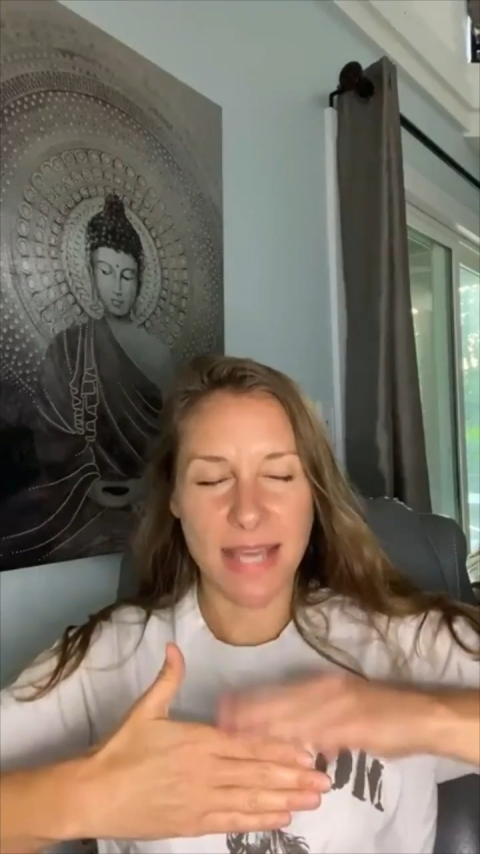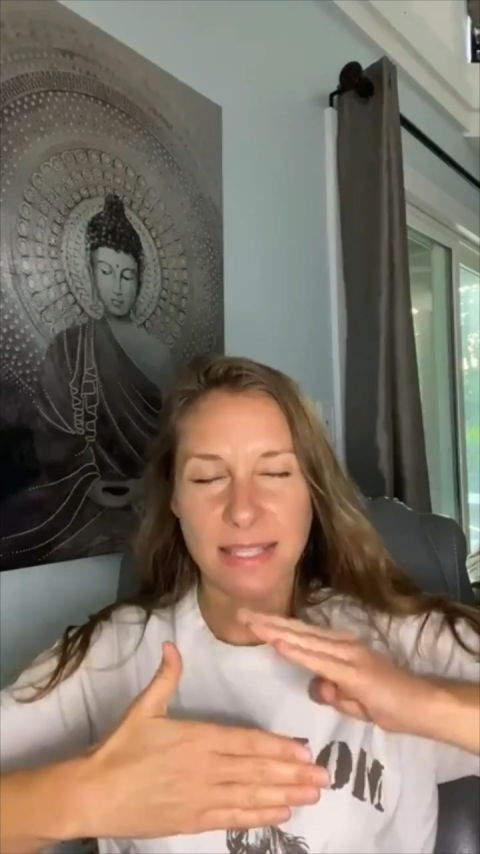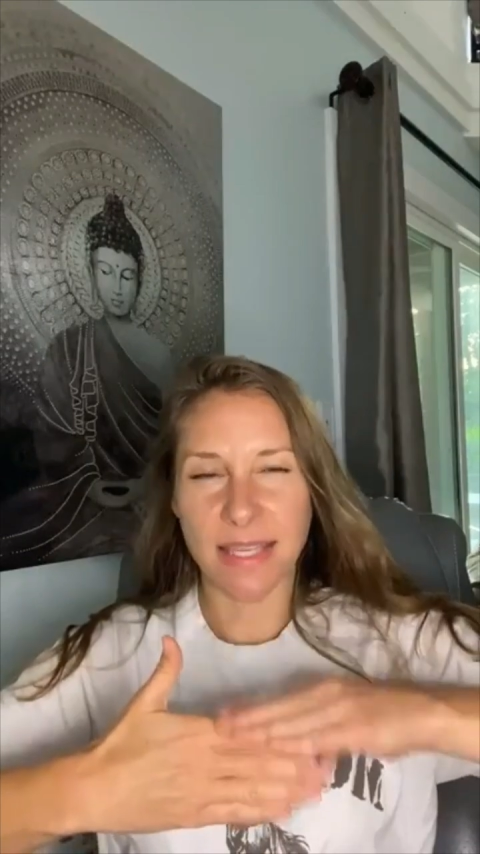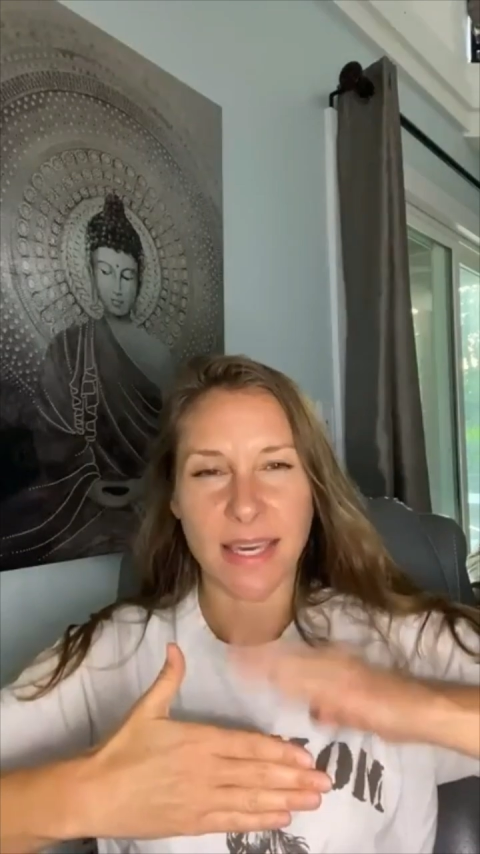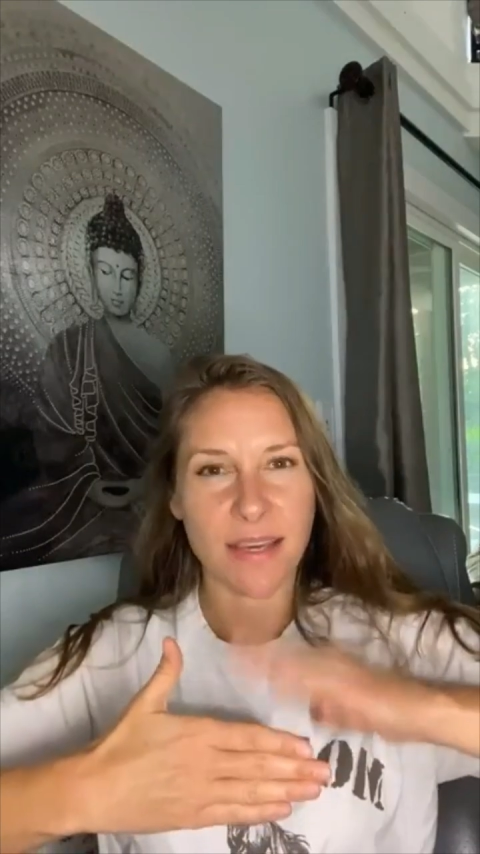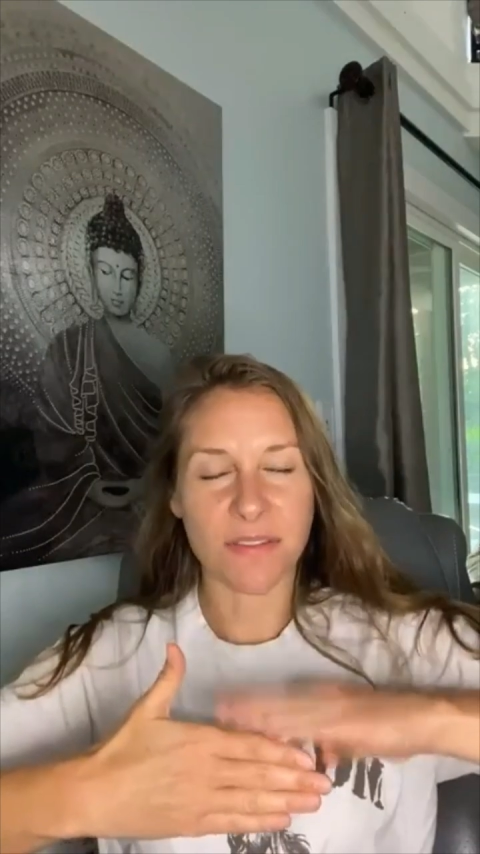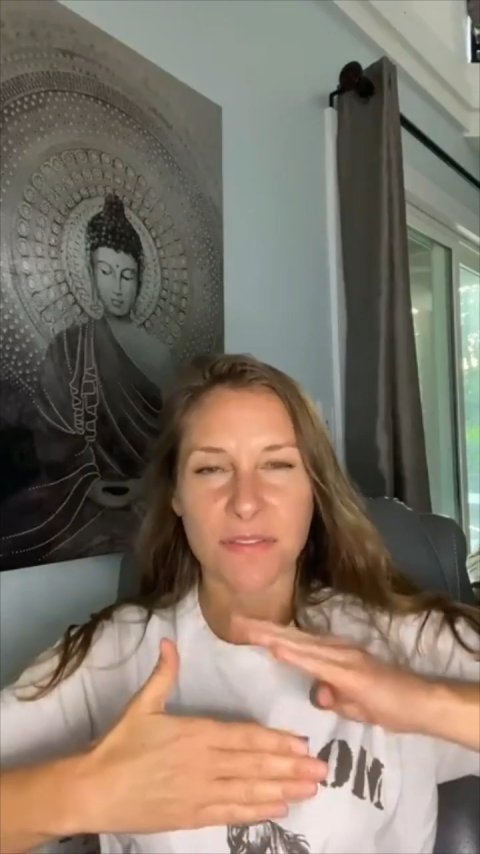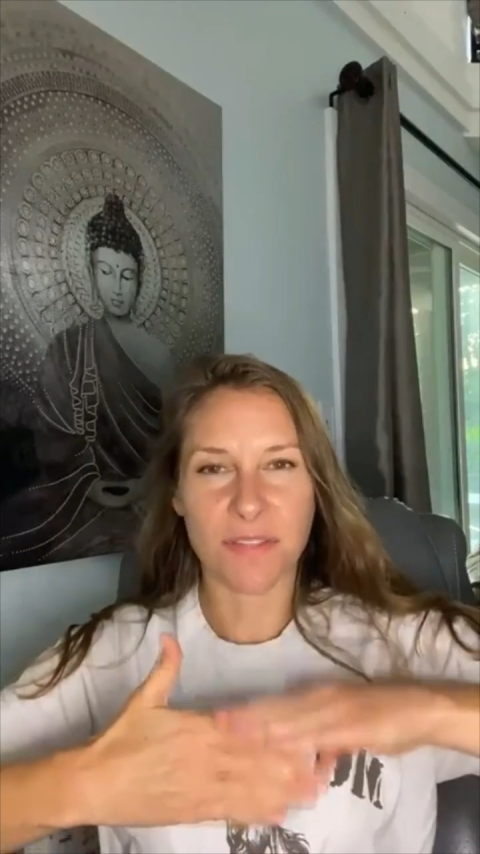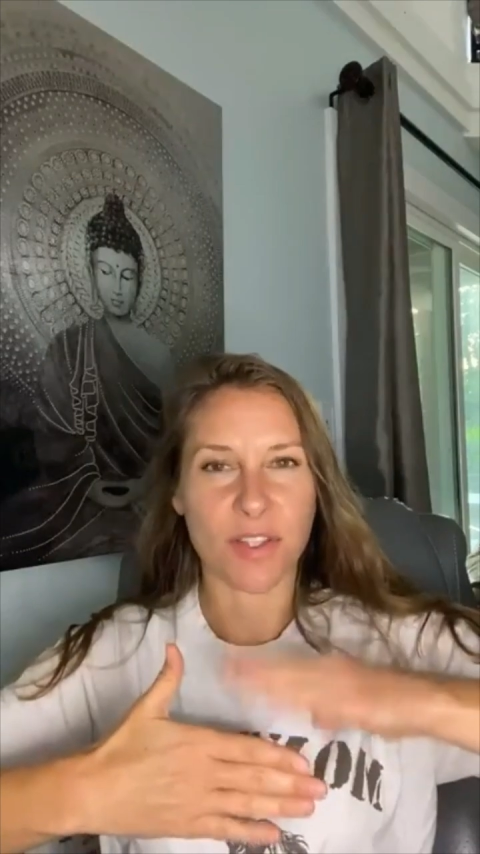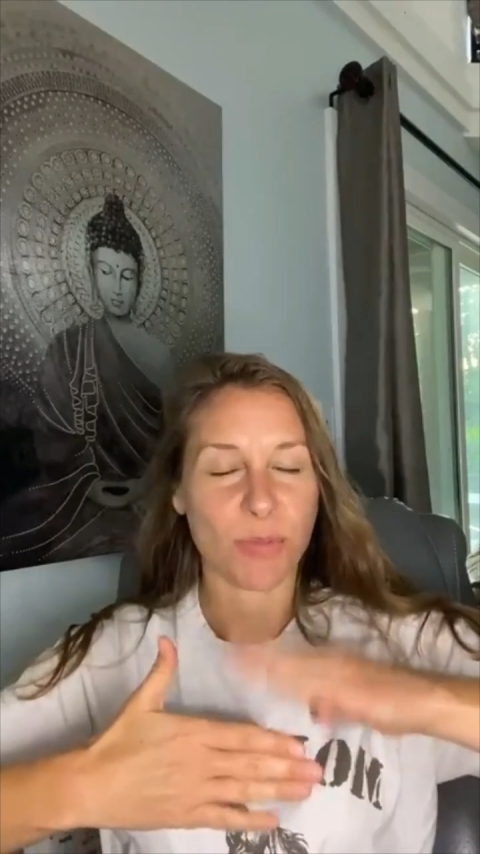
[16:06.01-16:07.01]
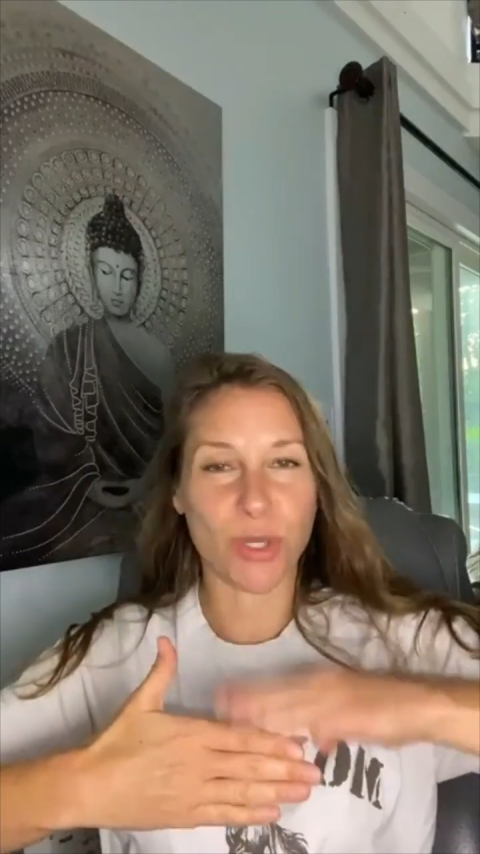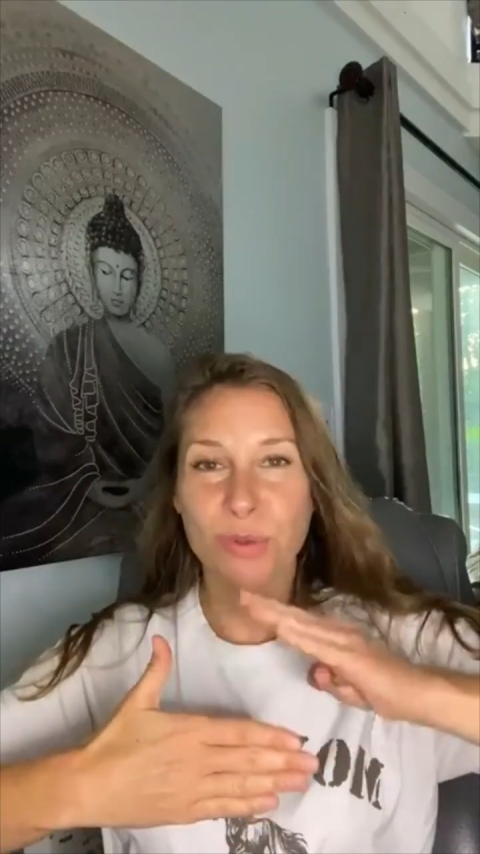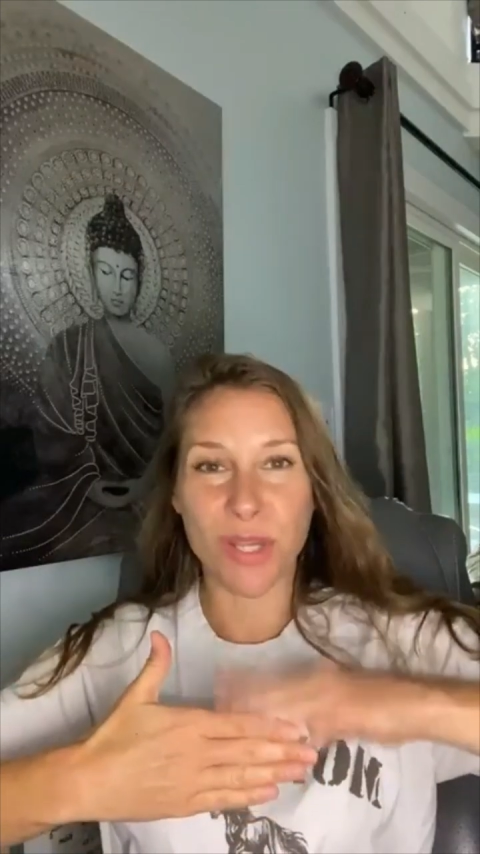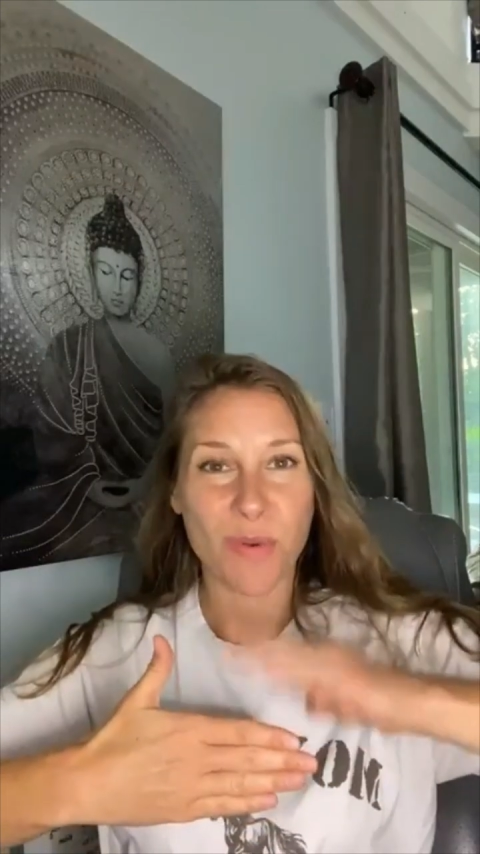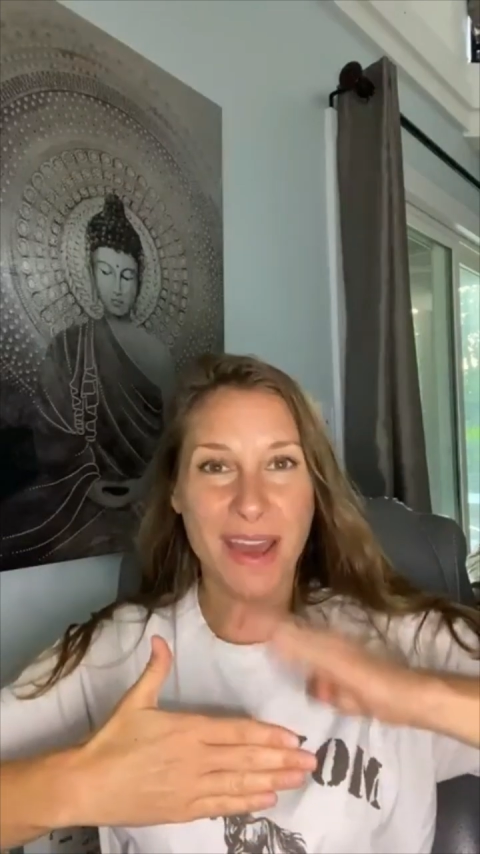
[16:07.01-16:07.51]
as a gift, the
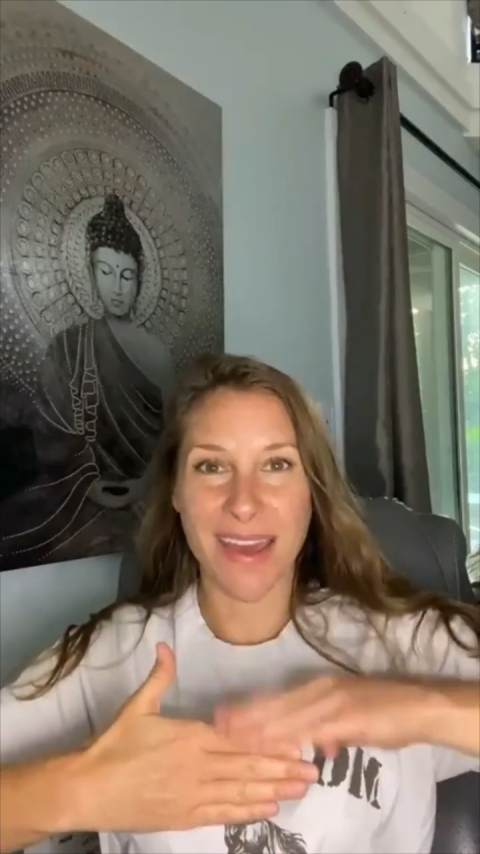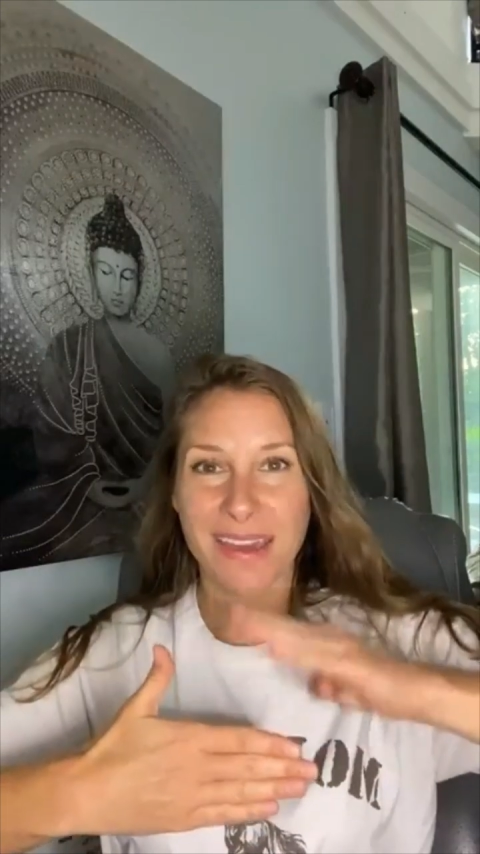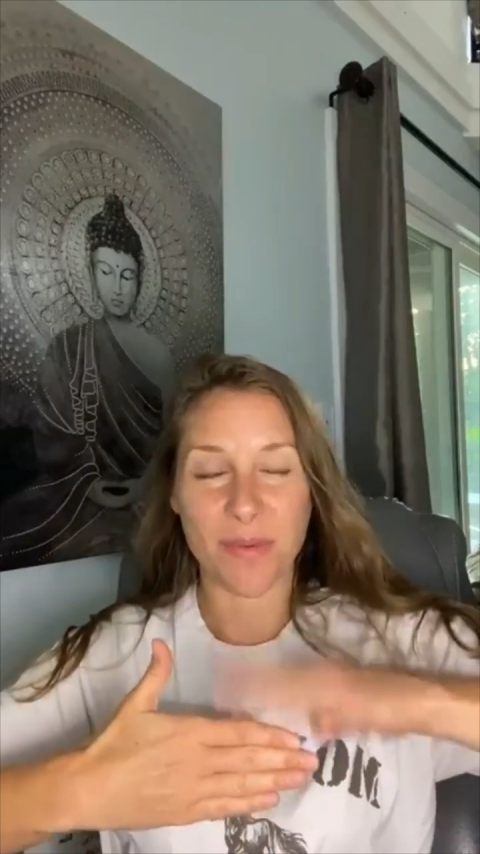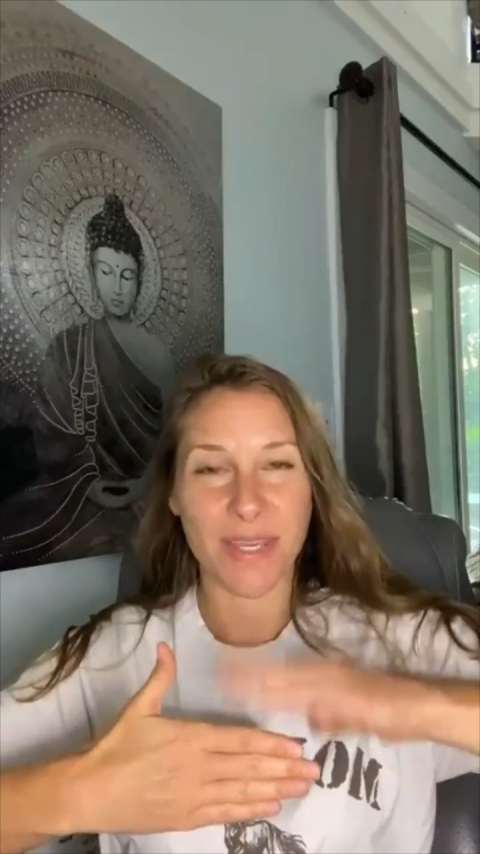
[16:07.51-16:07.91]
beauty way.